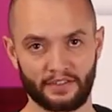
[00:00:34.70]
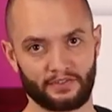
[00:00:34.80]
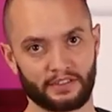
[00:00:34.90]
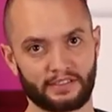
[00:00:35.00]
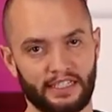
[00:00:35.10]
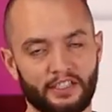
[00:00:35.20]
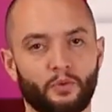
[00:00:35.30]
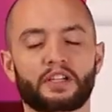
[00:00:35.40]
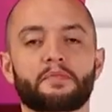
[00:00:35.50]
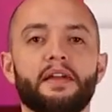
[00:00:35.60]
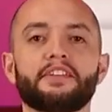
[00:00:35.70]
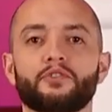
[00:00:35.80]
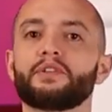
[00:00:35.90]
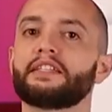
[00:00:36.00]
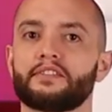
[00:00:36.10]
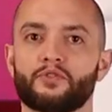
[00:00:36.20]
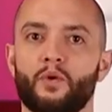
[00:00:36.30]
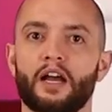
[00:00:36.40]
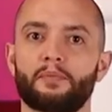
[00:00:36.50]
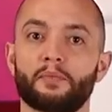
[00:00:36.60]
difference, and is one of the major reasons
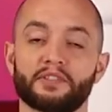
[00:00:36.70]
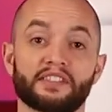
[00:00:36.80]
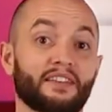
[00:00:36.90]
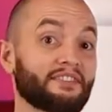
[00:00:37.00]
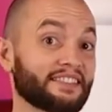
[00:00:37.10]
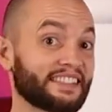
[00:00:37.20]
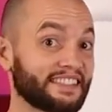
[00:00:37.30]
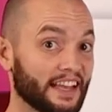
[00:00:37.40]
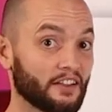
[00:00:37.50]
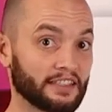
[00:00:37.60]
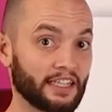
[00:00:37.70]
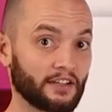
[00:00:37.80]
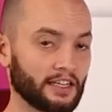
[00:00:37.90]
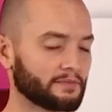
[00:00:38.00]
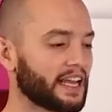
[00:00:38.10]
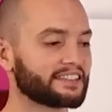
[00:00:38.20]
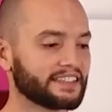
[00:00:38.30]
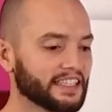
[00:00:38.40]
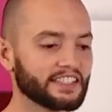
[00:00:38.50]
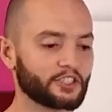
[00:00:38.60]
why people's stuff doesn't sell on the internet.
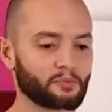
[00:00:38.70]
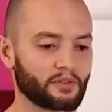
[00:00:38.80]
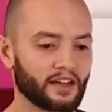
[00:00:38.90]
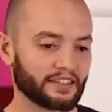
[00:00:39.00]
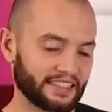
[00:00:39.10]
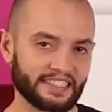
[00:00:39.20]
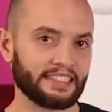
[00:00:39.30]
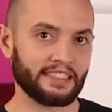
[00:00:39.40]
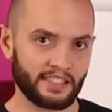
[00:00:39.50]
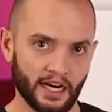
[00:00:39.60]
It's not that your product isn't